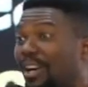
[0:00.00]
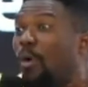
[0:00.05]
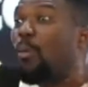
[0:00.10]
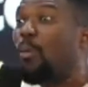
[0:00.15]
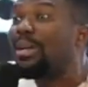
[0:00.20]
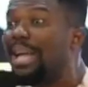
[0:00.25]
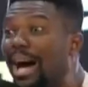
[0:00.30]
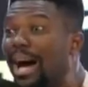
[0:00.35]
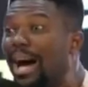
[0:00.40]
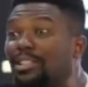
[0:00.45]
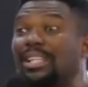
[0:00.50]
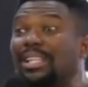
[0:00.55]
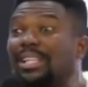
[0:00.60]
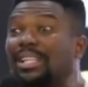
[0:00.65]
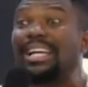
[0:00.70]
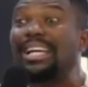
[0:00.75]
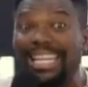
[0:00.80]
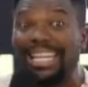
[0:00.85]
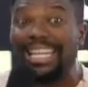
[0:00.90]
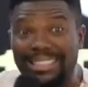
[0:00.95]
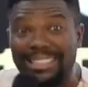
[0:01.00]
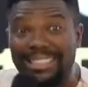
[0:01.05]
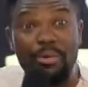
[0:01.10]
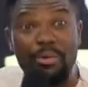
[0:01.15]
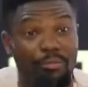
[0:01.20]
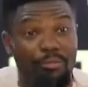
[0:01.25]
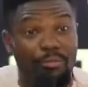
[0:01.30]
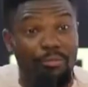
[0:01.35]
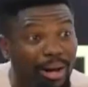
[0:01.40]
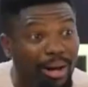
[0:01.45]
3 filling
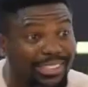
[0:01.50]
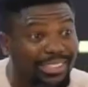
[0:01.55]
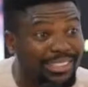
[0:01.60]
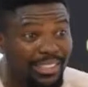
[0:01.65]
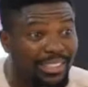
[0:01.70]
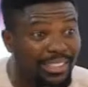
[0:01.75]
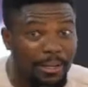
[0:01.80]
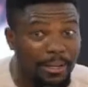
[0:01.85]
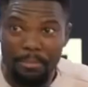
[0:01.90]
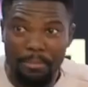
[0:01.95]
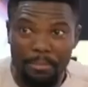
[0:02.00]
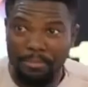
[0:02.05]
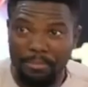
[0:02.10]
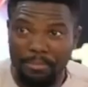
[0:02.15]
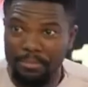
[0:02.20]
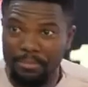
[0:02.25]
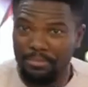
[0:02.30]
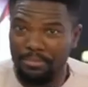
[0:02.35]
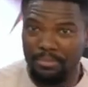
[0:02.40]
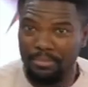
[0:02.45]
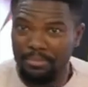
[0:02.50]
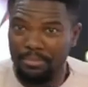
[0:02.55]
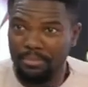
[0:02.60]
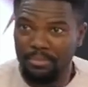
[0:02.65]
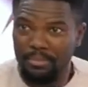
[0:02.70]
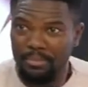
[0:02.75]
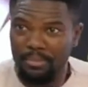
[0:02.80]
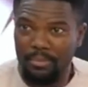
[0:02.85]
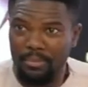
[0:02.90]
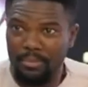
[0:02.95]
stations without getting
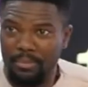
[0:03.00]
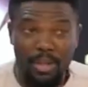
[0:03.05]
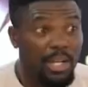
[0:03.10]
refueled.